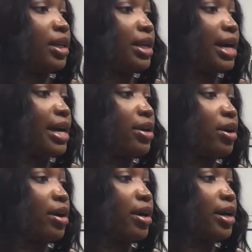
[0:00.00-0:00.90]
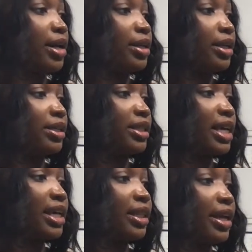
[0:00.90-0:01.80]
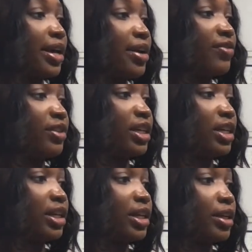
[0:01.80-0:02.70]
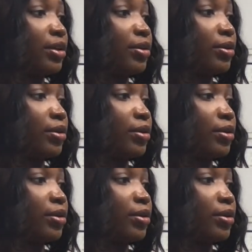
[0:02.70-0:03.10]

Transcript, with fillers: and add on a second layer if needed.